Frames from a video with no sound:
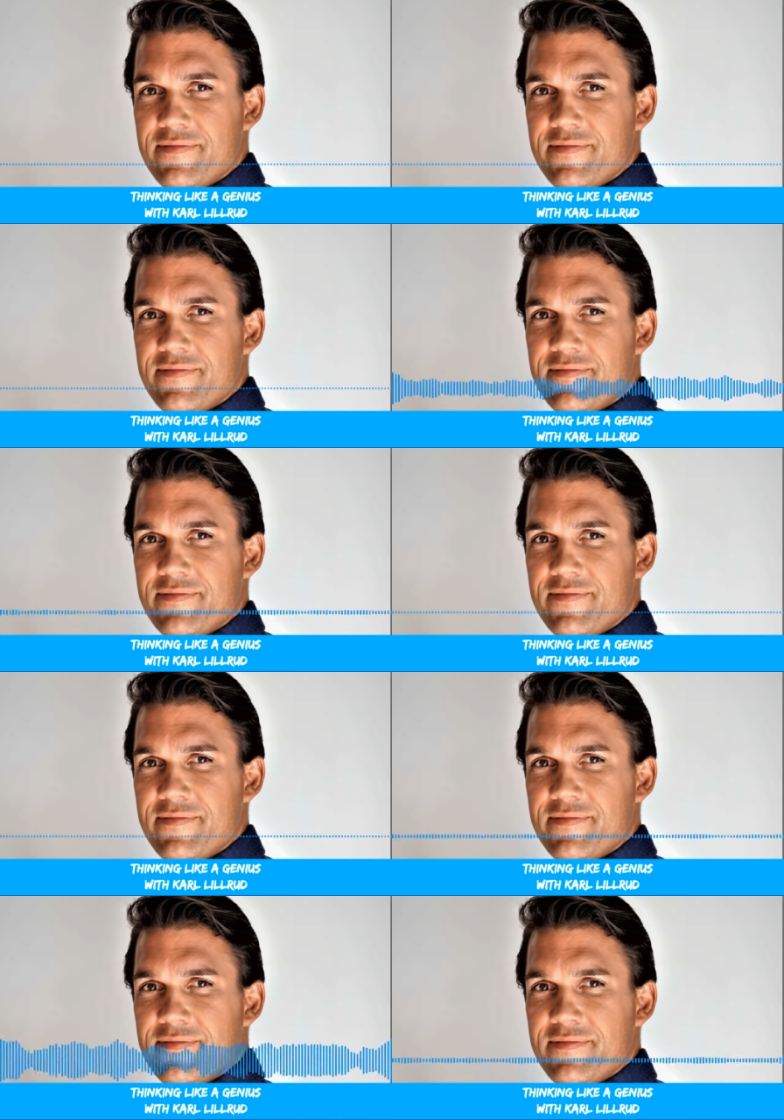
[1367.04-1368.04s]
at
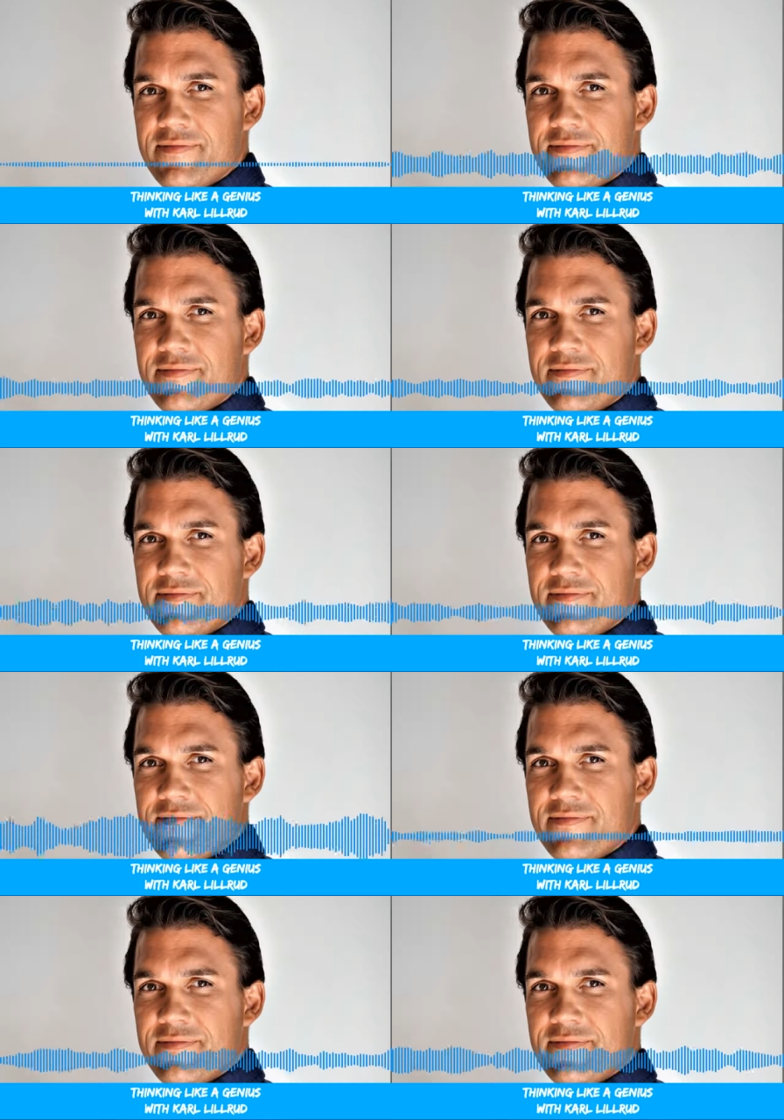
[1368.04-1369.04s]
collecting
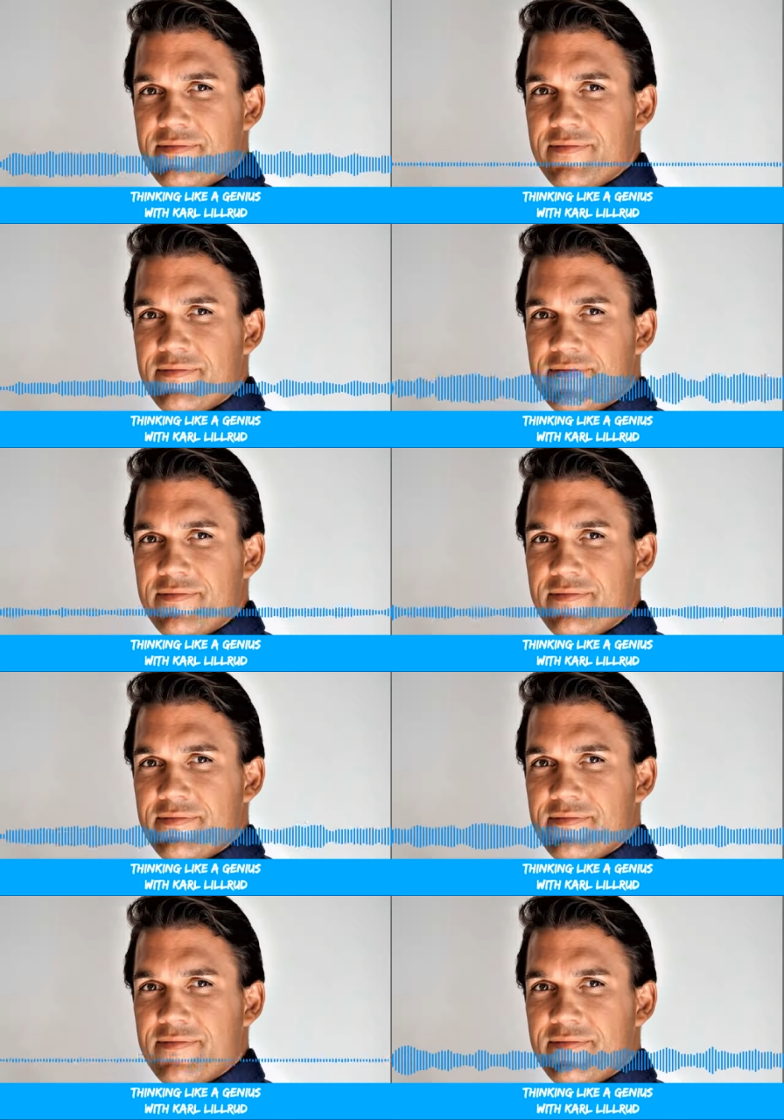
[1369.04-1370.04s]
information and
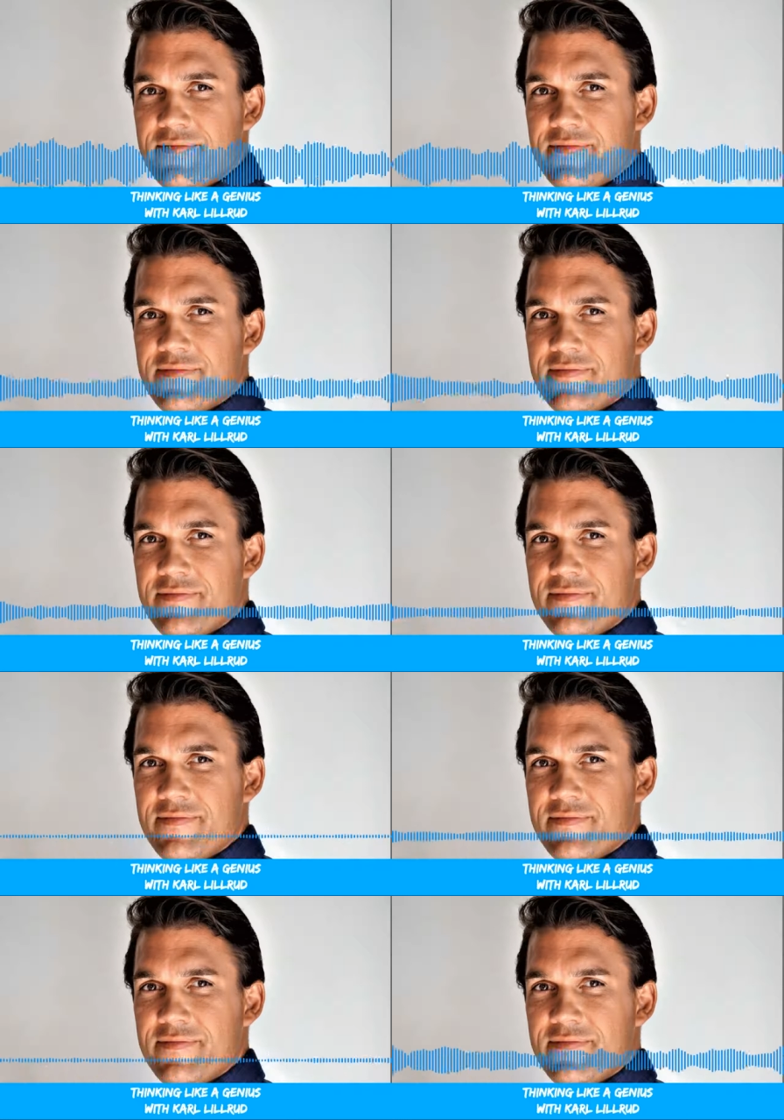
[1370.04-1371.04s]
understanding
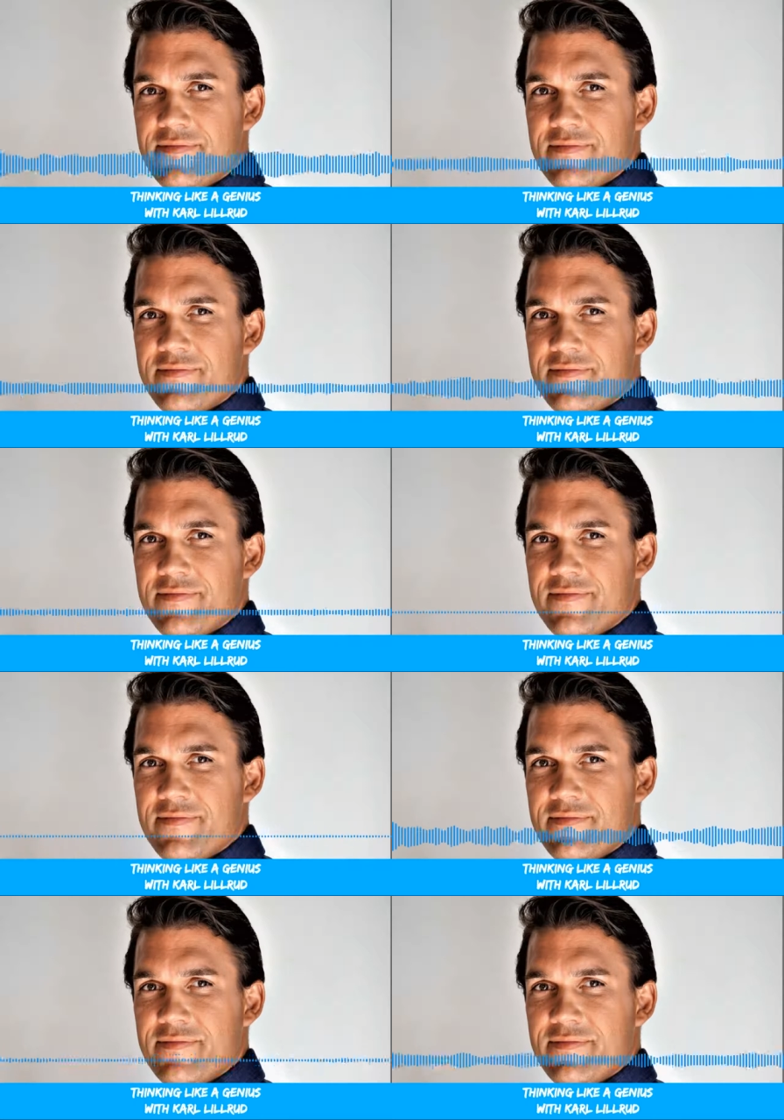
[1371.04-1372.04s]
situations,
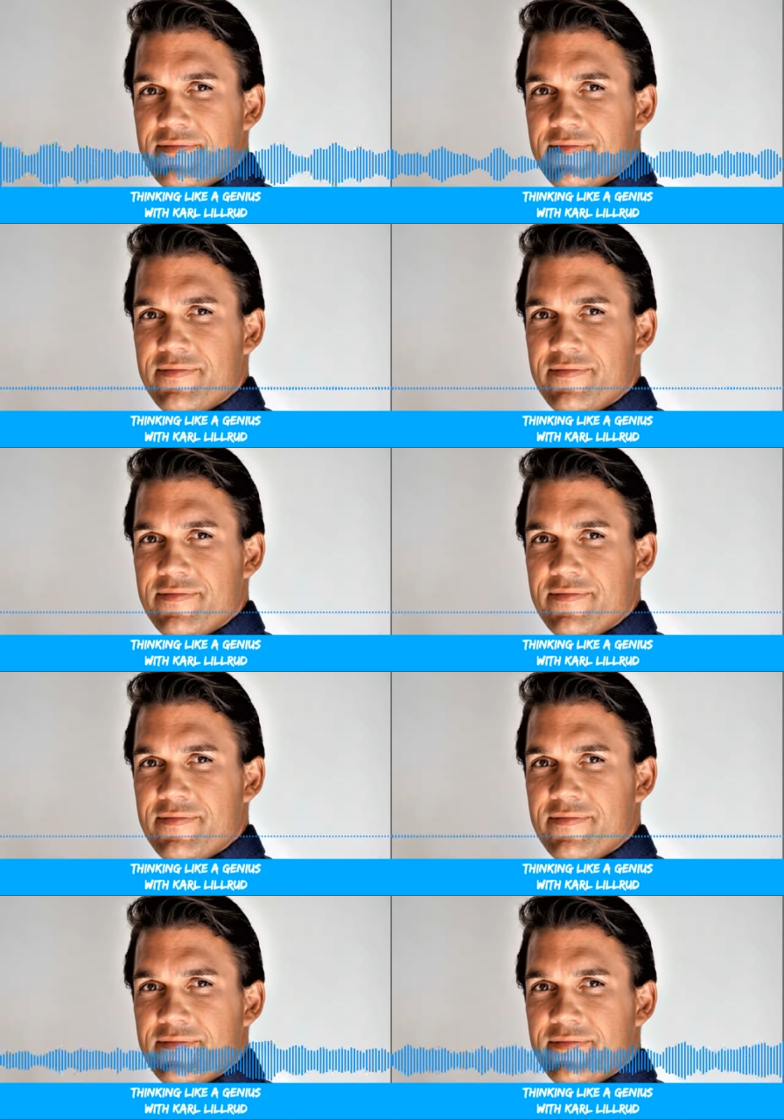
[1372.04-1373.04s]
people,
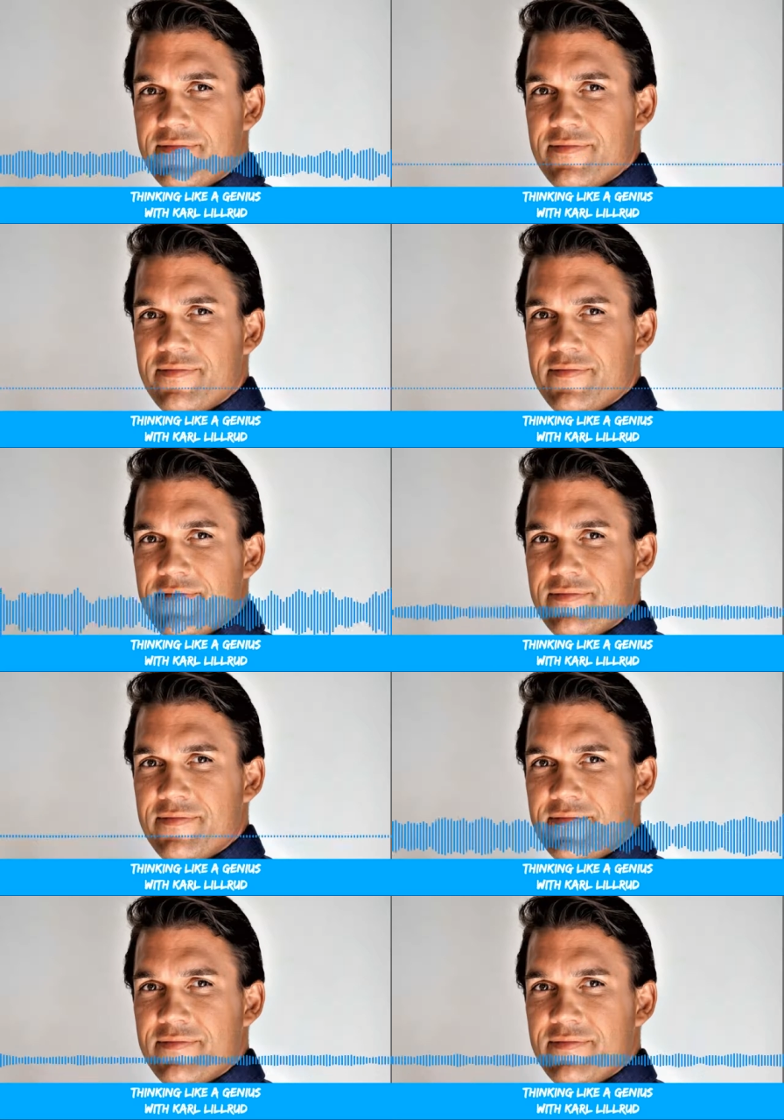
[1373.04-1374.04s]
uh,
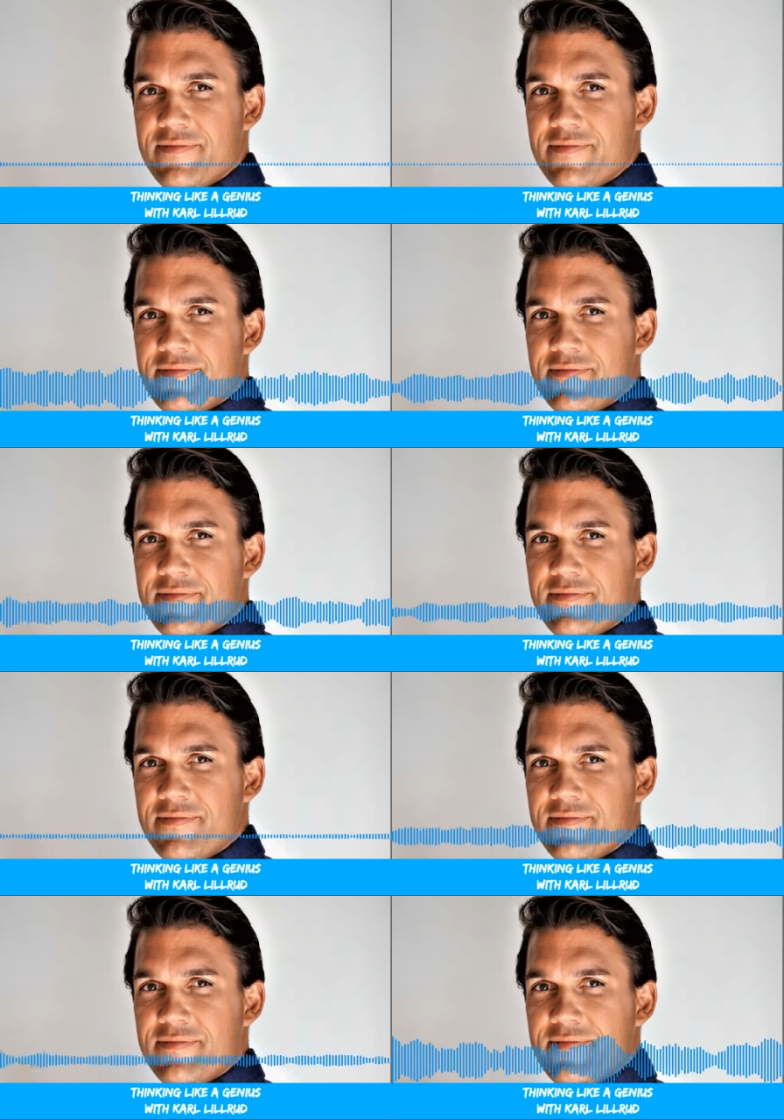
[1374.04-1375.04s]
complex problems,
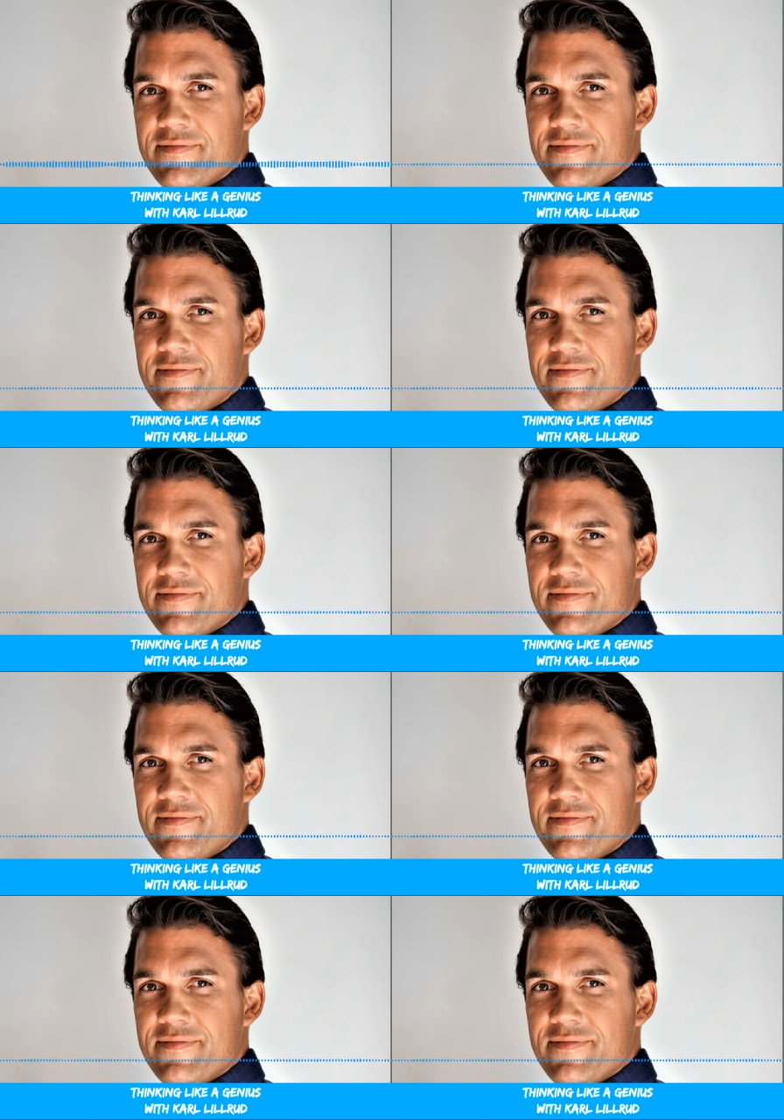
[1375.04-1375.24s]
and so on.